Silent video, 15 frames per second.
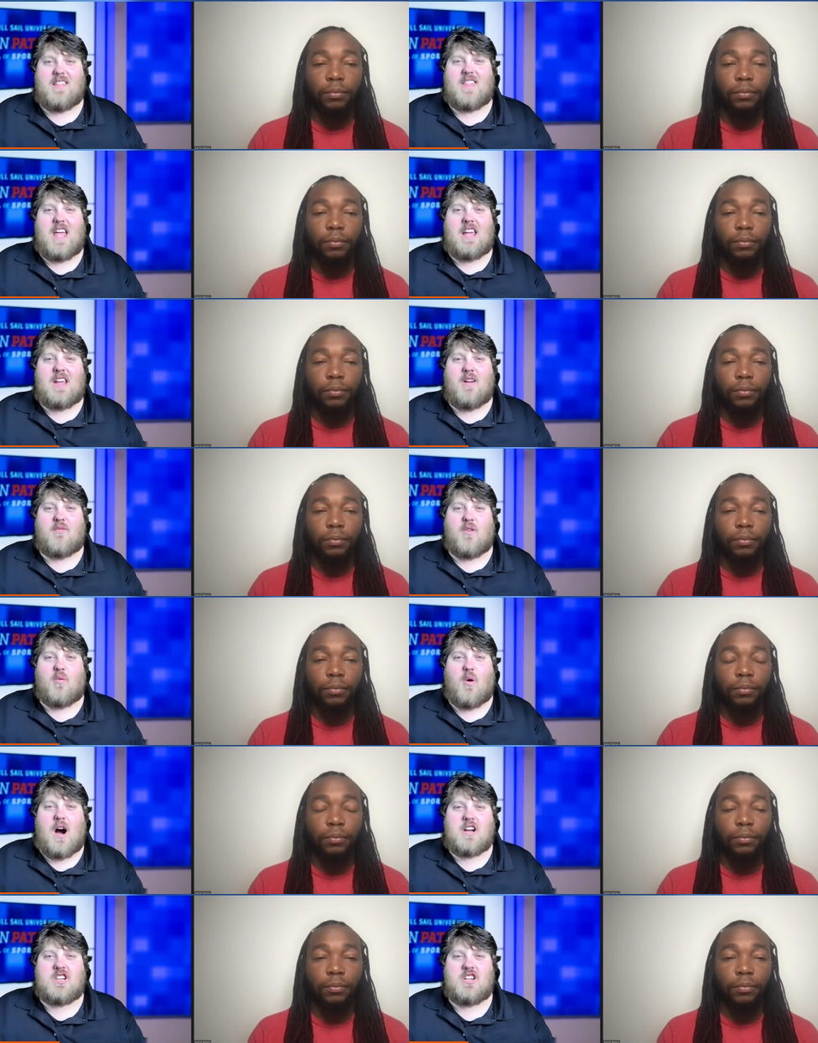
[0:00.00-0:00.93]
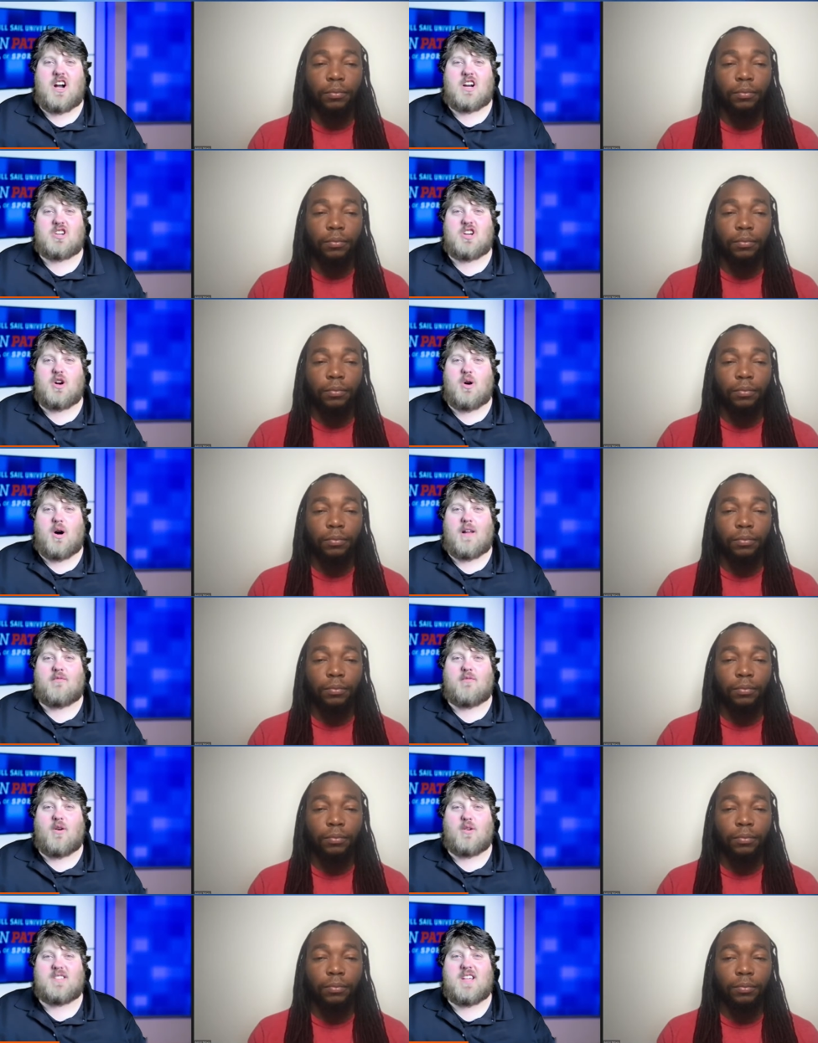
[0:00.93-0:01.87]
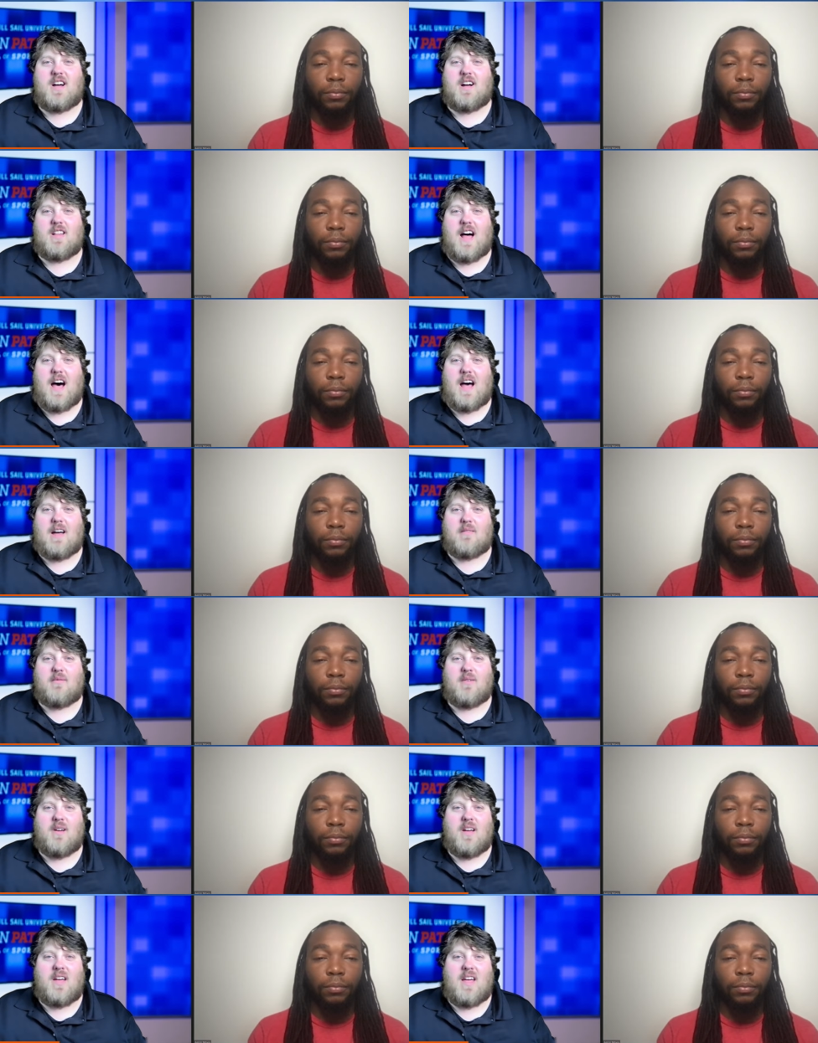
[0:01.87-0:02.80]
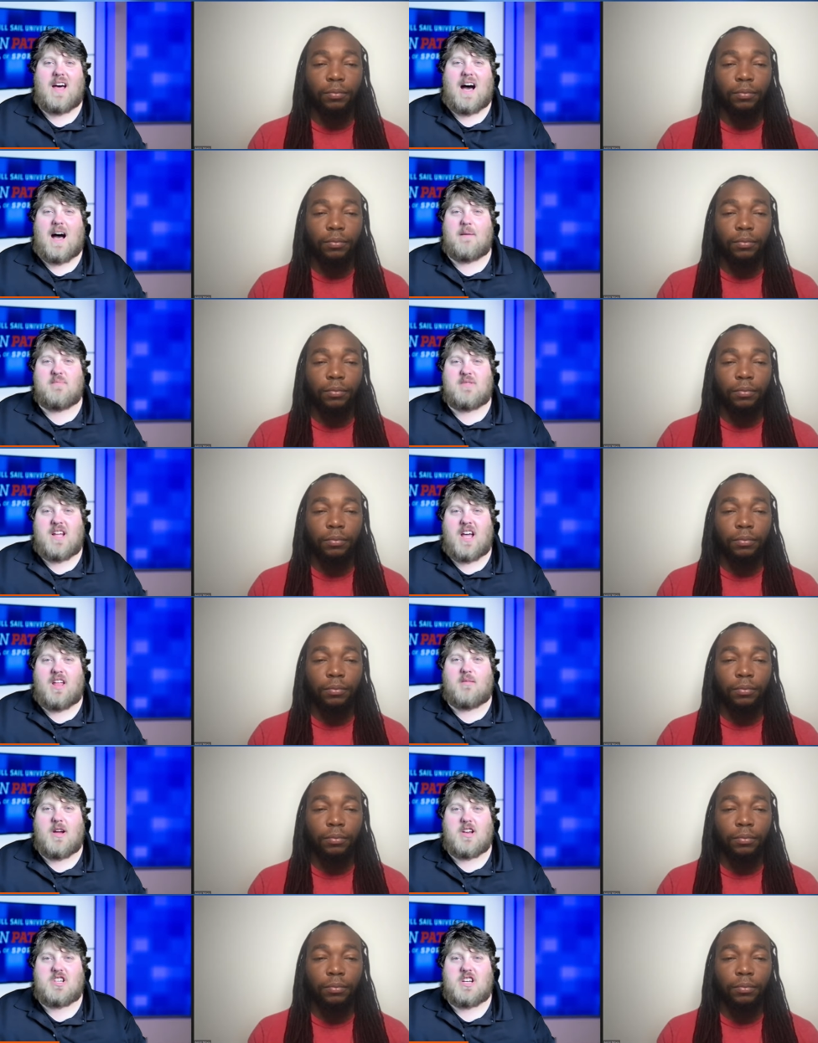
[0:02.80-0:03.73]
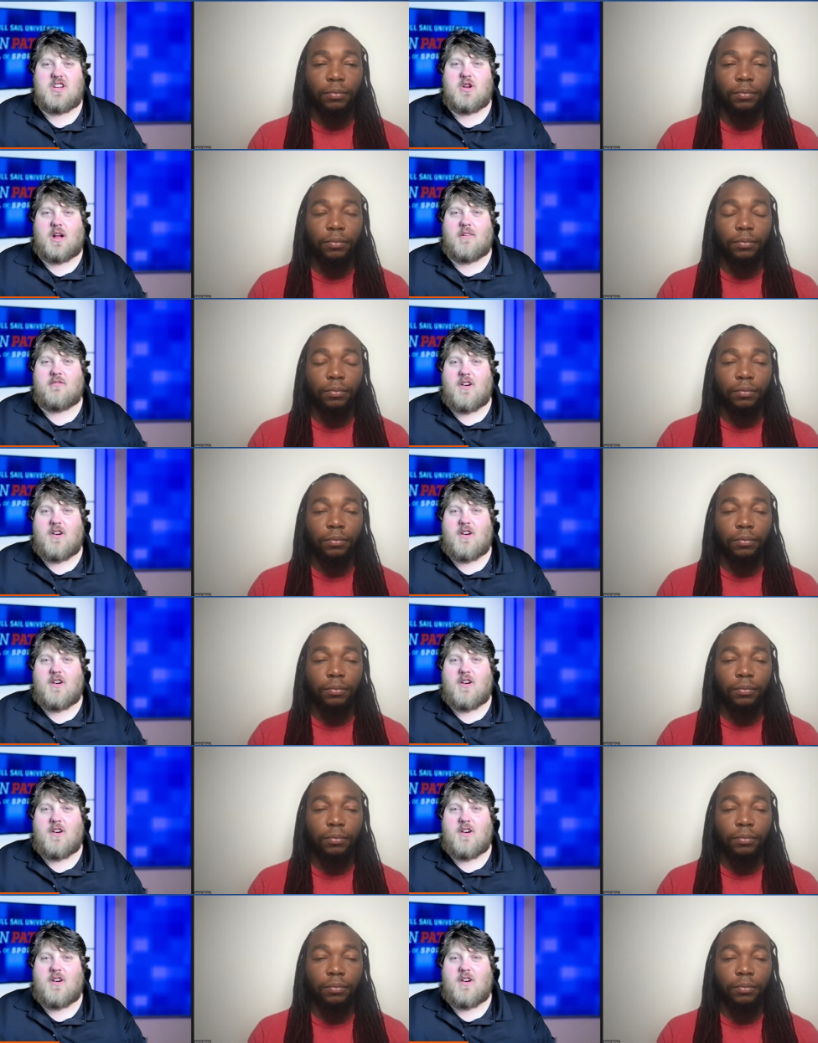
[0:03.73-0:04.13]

Speaker 1: Thank you for watching our show on Full Sail Live. I'm Taylor Misun. You can